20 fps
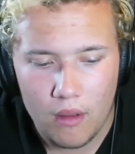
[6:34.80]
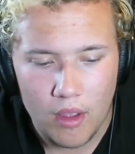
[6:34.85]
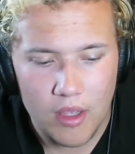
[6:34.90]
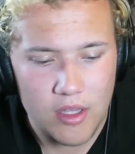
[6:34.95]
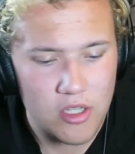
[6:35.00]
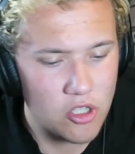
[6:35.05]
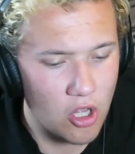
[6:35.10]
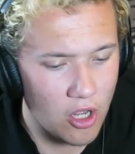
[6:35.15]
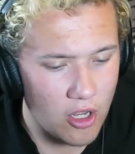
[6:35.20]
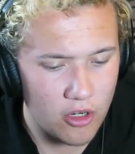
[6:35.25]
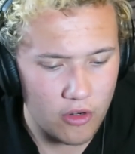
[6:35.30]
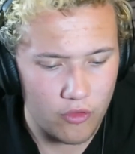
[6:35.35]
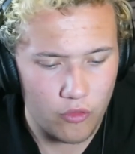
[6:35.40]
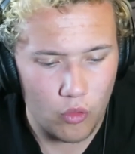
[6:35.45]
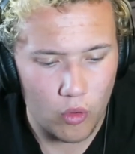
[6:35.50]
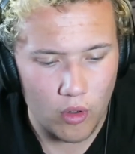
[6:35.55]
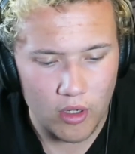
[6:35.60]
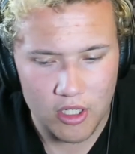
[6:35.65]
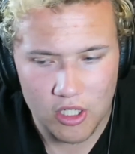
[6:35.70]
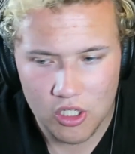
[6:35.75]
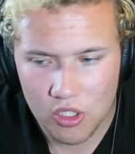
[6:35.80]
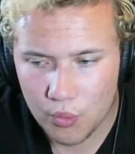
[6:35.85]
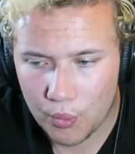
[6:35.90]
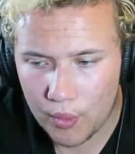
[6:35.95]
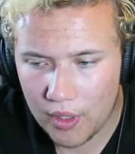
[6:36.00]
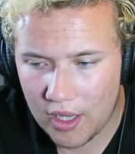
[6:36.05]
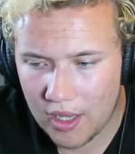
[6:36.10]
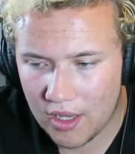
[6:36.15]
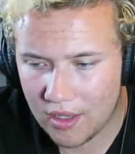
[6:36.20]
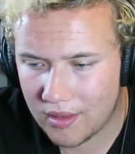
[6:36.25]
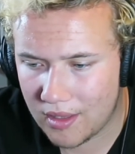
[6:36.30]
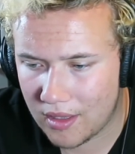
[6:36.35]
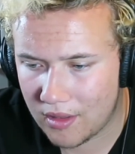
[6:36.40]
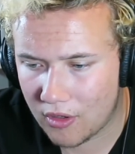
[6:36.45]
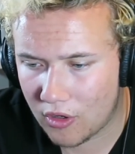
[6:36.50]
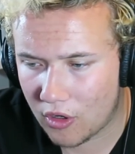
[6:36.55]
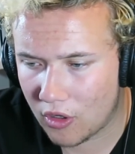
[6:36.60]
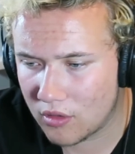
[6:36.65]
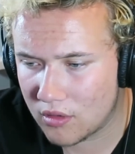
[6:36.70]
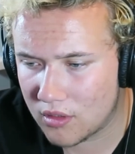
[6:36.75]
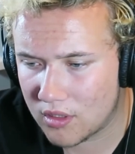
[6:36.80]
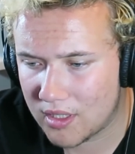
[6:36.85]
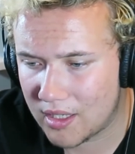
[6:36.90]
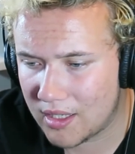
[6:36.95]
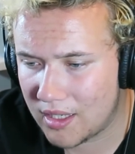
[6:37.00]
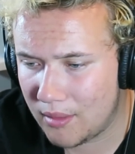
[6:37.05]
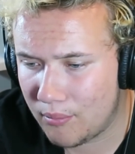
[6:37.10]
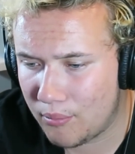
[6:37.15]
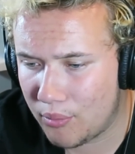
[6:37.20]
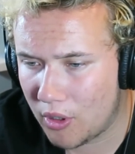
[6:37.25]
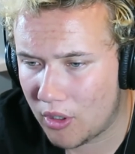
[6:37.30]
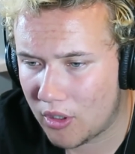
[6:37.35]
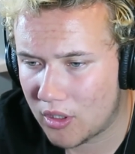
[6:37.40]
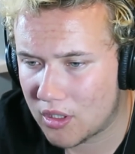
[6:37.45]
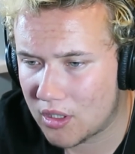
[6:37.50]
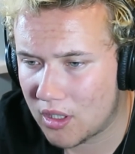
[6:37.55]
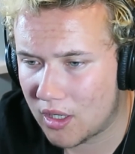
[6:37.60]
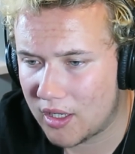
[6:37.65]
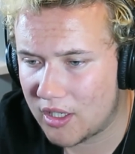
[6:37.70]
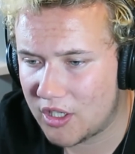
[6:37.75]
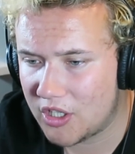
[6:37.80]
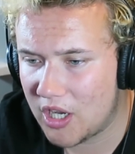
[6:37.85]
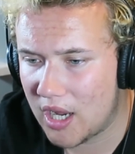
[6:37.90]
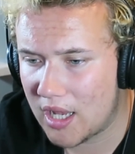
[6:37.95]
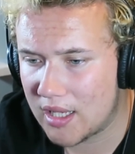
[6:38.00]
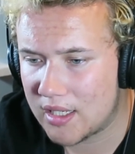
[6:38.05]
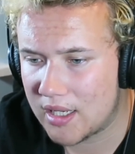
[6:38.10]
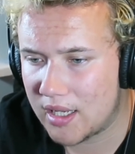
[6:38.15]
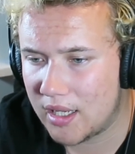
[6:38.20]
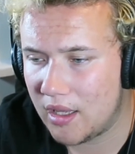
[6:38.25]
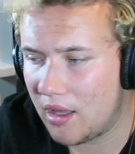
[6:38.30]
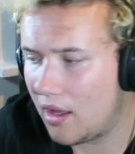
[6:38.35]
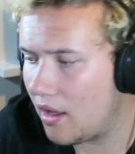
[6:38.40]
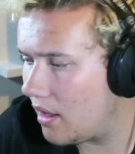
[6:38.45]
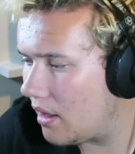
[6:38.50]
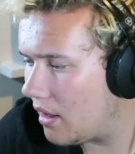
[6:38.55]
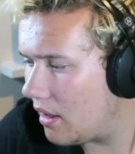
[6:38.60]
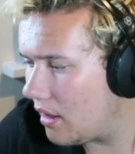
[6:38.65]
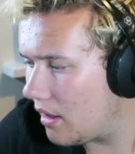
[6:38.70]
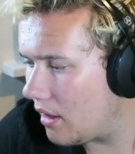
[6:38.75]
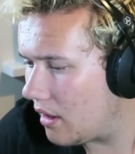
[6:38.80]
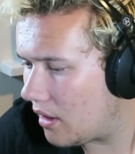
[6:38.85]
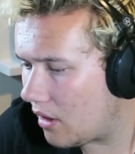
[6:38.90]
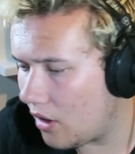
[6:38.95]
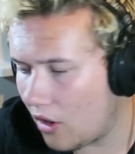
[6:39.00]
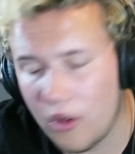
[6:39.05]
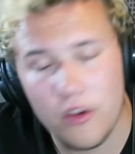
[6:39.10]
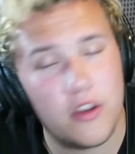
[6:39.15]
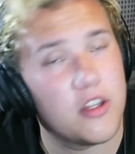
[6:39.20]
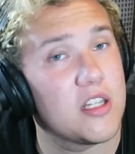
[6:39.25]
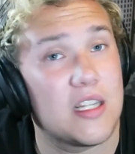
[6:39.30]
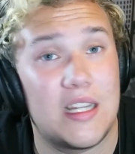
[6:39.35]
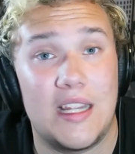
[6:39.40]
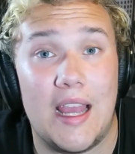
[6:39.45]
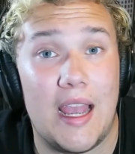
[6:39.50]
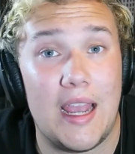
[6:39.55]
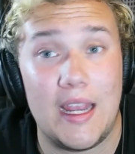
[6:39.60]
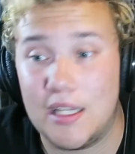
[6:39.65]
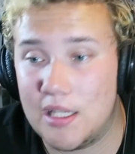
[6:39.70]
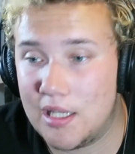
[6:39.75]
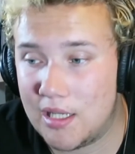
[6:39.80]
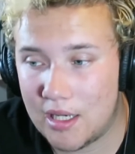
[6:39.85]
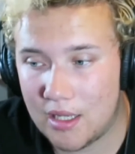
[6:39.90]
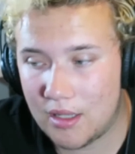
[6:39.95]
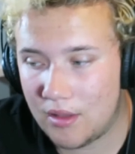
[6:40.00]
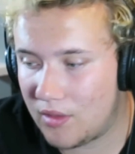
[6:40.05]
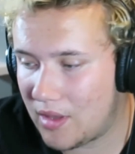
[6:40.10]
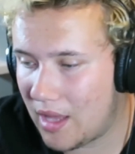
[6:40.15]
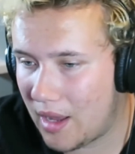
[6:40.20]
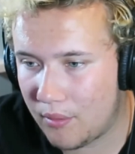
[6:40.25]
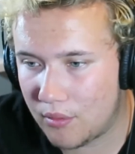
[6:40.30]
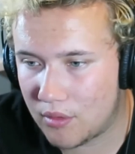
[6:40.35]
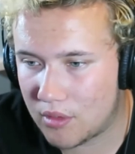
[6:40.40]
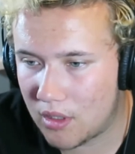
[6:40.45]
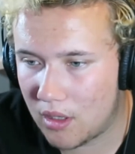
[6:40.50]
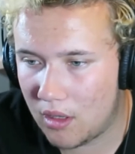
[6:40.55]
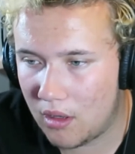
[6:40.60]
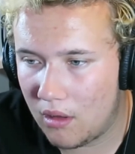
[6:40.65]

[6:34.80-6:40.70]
It started off quite sweet, and then the condescending book started chatting. Honestly, hated. That was.